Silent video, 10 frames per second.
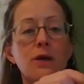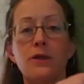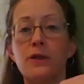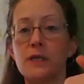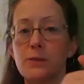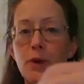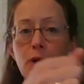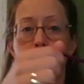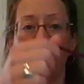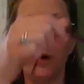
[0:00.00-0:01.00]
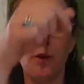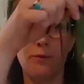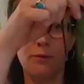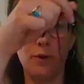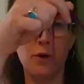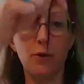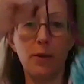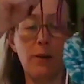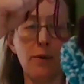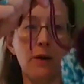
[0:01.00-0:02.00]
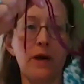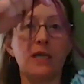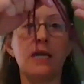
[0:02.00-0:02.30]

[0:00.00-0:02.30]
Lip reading: this purple pom-pom on the